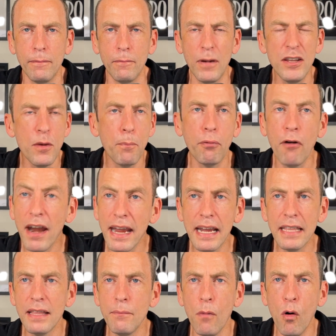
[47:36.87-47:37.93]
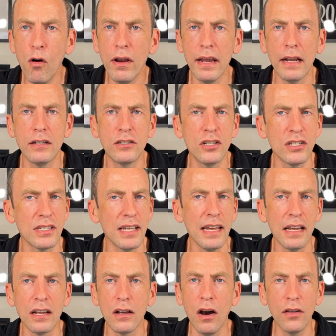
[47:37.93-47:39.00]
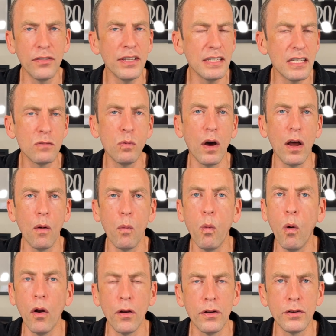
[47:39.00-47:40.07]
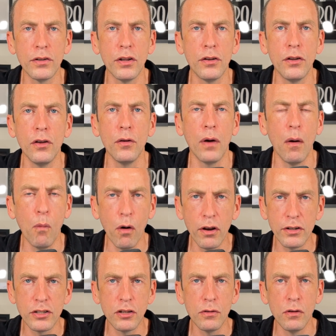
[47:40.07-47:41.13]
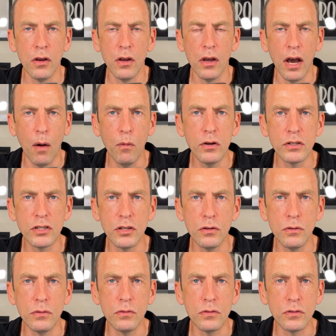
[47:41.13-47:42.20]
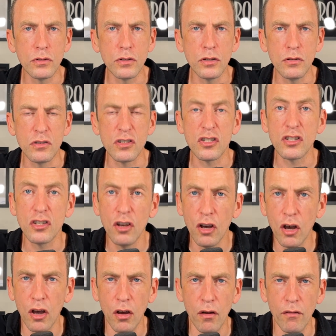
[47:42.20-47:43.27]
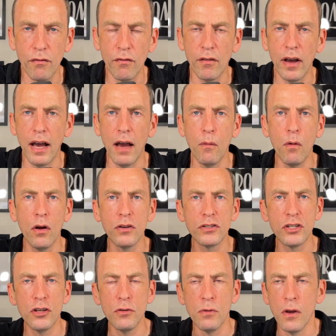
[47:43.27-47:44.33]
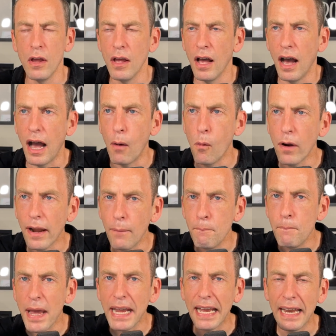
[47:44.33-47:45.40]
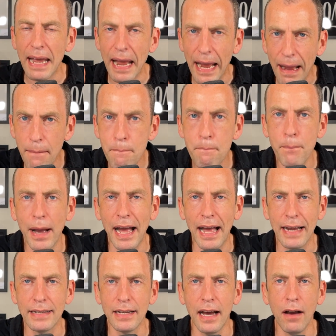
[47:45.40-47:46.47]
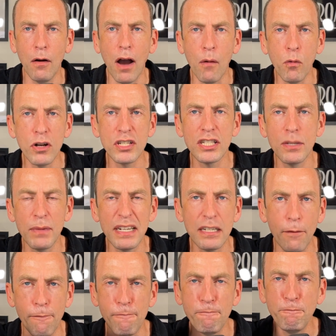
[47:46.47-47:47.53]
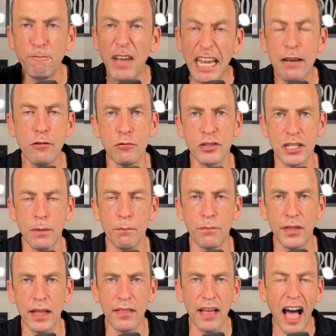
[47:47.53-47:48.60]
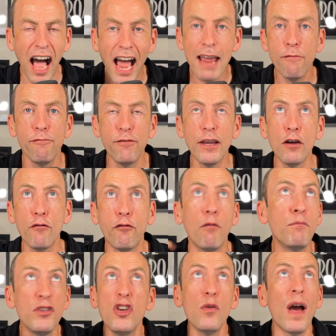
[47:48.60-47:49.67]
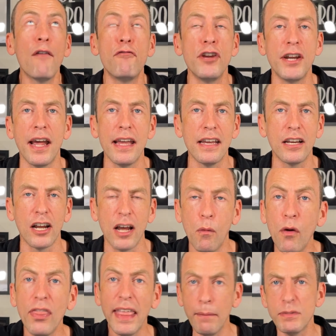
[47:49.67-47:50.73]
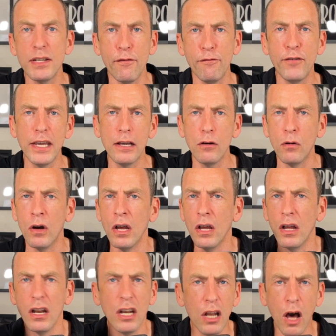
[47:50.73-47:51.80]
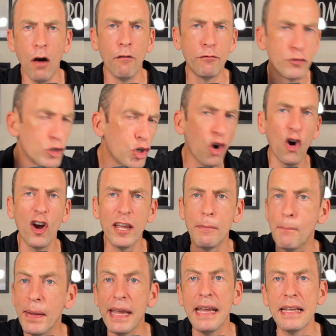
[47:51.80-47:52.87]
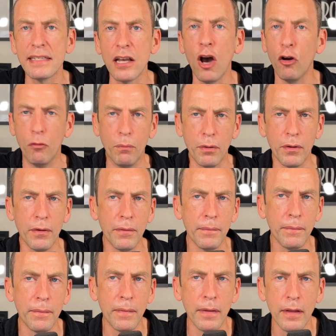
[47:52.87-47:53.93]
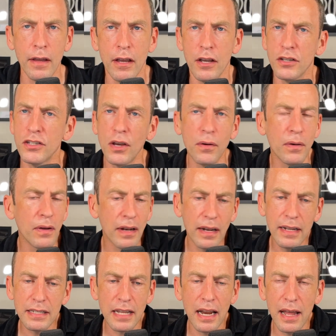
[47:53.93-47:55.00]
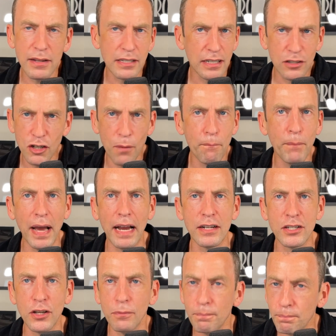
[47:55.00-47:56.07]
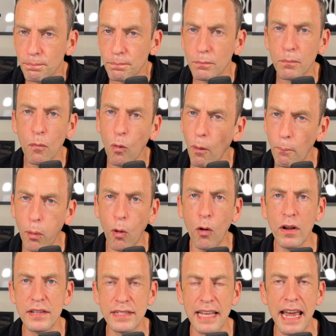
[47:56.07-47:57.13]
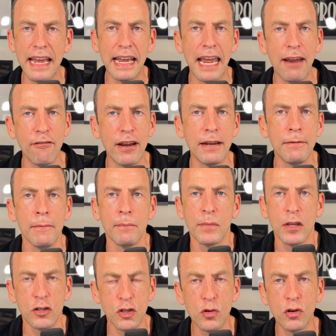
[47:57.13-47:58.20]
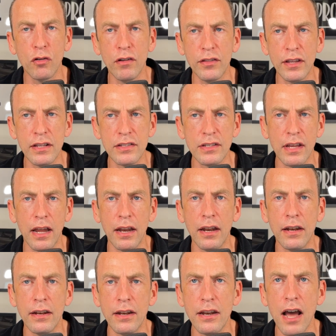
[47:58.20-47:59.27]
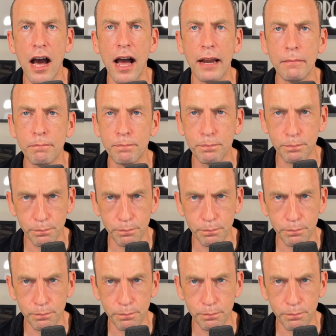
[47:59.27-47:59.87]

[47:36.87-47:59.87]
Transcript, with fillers: When you're praying in the morning, just say, God, this is what I want to do. I want to, I want to, to serve. I want to, I want to make an impact. I, I want somebody to feel something that I feel from you every day, God. I want them to feel love, joy, peace, hope. So listen, let's jump back to what Paul is saying here in 2 Corinthians 9.